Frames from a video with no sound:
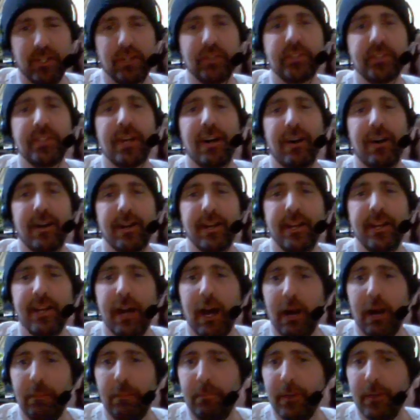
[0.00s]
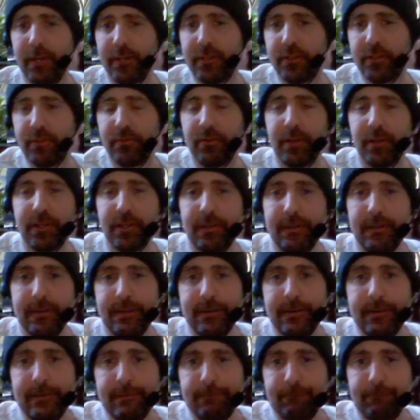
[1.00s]
tiny hop bite to it.
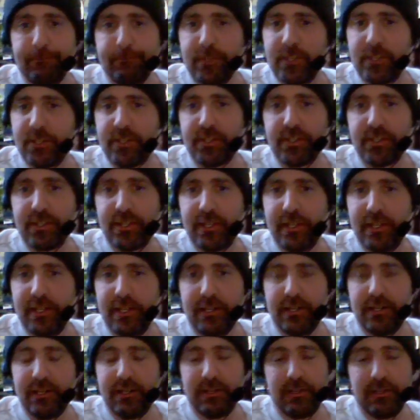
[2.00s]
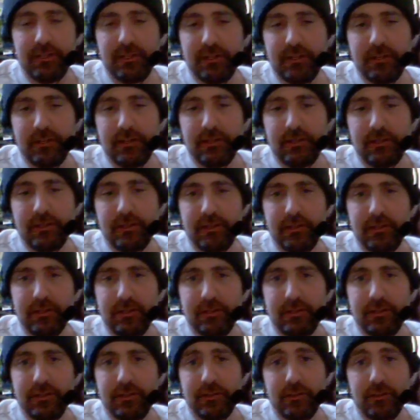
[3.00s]
Just
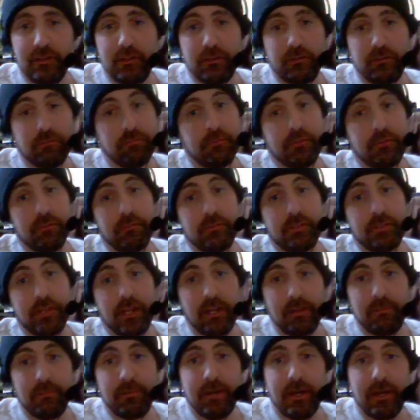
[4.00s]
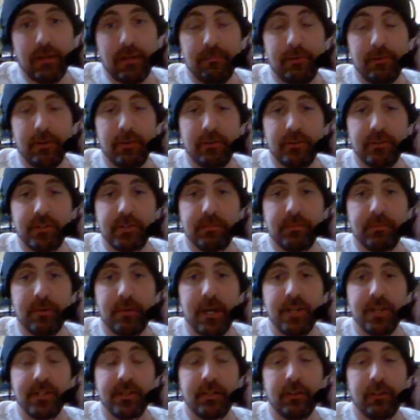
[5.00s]
it's not a bad beer. It's
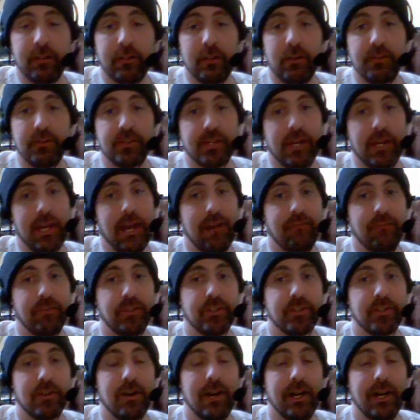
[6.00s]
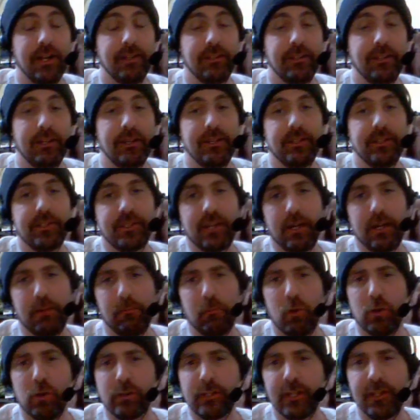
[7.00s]
surprisingly close. I haven't tried these
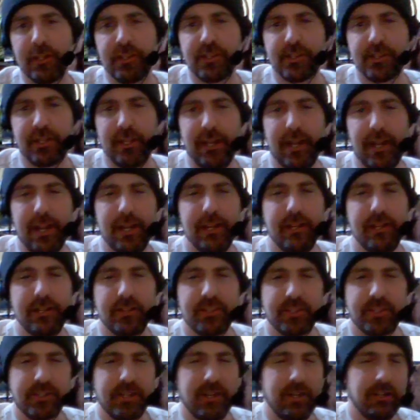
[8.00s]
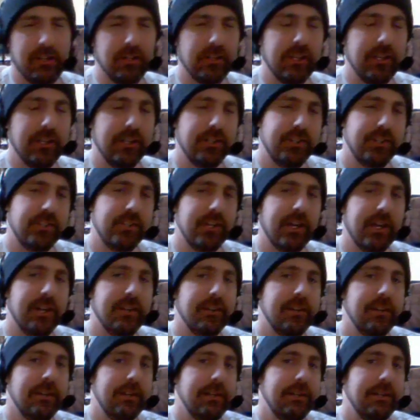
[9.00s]
Morgan's Canadian style kits yet,
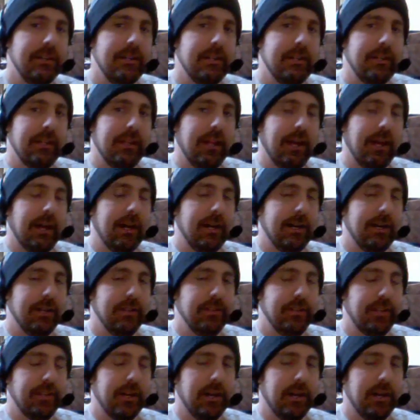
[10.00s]
and